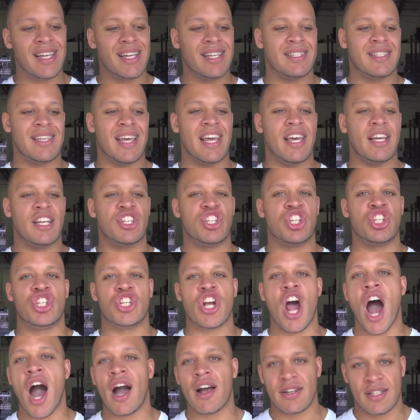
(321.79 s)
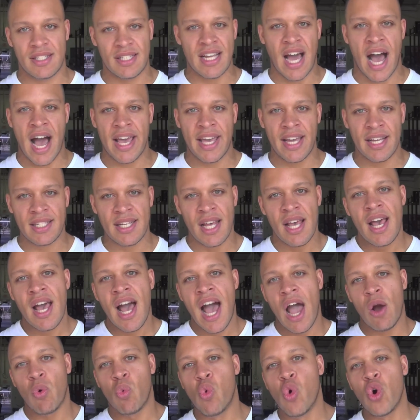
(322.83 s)
It's a shock diet.
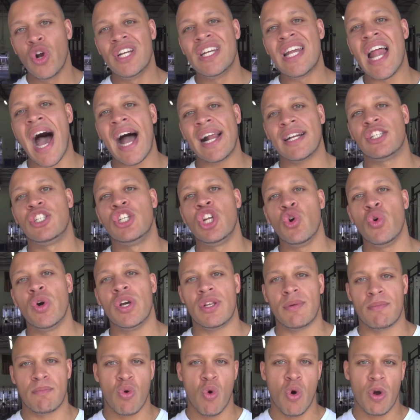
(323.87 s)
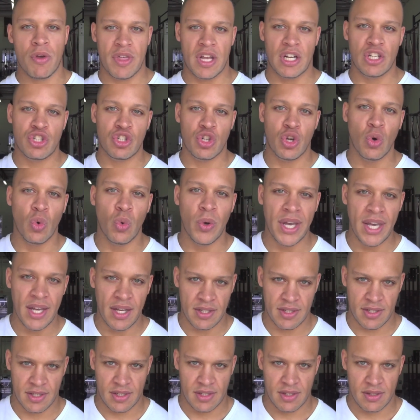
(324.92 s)
I would not do it more than two
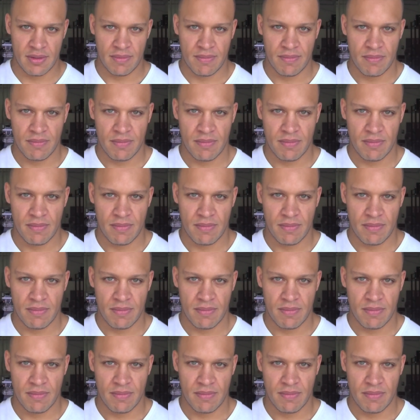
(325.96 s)
weeks.